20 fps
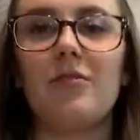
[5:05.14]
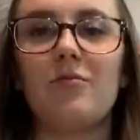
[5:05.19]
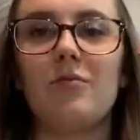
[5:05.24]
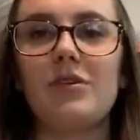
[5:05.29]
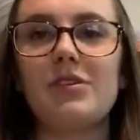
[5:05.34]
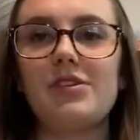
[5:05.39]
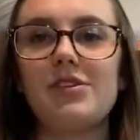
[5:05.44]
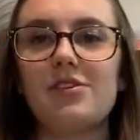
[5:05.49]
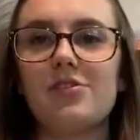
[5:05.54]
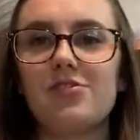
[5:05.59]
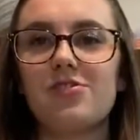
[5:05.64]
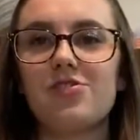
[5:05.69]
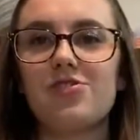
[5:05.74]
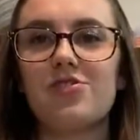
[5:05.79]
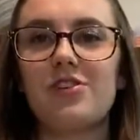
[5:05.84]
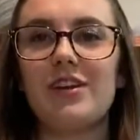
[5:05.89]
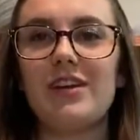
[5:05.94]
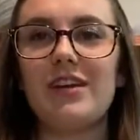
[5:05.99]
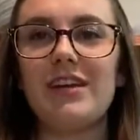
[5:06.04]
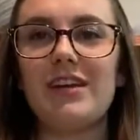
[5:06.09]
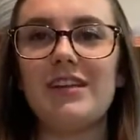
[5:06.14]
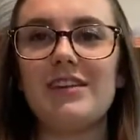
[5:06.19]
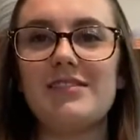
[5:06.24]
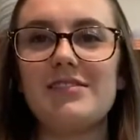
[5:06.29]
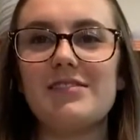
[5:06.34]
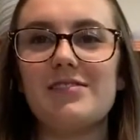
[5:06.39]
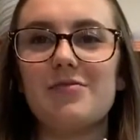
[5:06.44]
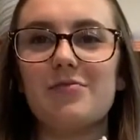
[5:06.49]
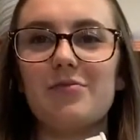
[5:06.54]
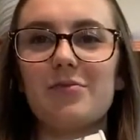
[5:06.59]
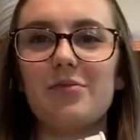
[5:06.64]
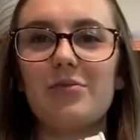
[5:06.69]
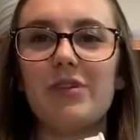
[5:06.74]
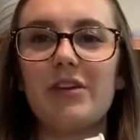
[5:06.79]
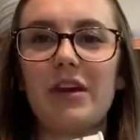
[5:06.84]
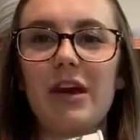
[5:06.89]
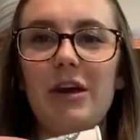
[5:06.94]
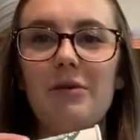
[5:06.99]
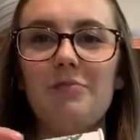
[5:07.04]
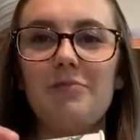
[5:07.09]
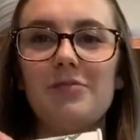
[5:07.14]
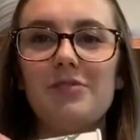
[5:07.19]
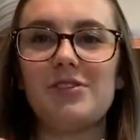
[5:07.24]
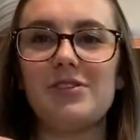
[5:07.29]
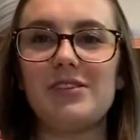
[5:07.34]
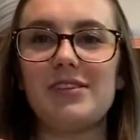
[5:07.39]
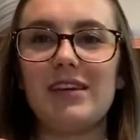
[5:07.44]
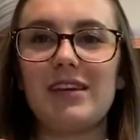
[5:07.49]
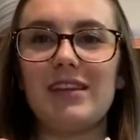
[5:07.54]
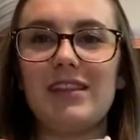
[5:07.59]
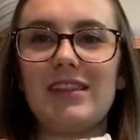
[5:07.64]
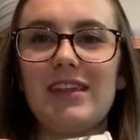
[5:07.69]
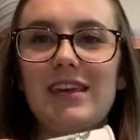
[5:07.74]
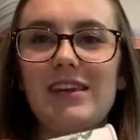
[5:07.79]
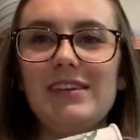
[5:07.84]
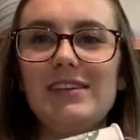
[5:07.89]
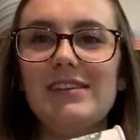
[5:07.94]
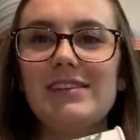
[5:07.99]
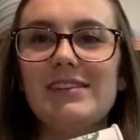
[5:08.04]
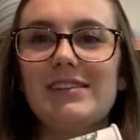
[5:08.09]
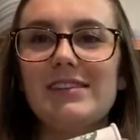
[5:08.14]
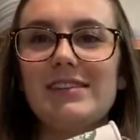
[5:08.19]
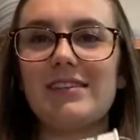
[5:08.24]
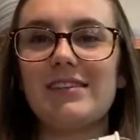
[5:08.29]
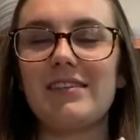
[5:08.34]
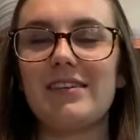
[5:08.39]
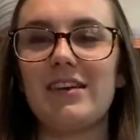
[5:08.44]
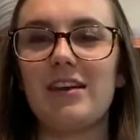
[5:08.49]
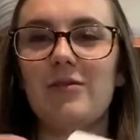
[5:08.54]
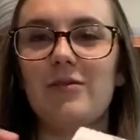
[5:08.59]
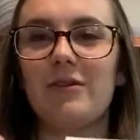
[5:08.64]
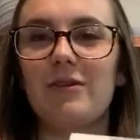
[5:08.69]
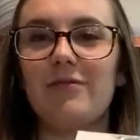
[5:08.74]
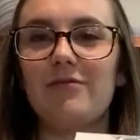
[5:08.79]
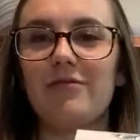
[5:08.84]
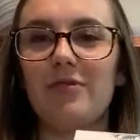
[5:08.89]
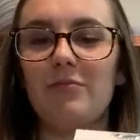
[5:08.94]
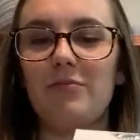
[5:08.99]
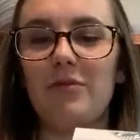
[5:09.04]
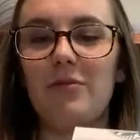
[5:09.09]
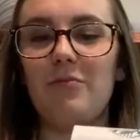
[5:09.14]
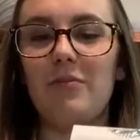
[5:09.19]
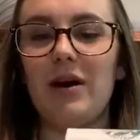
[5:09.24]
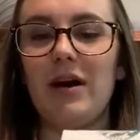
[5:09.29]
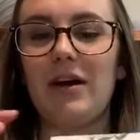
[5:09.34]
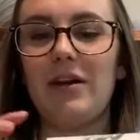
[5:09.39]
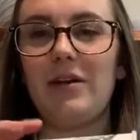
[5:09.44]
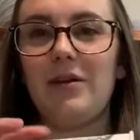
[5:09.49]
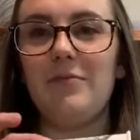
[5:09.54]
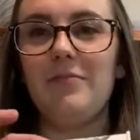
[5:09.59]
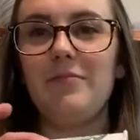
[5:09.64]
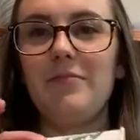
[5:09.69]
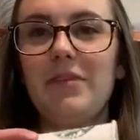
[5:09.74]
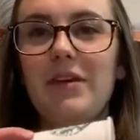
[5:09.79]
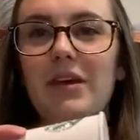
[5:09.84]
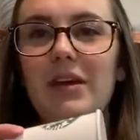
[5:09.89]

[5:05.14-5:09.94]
Once your string is through the cup, just like this, going from the bottom,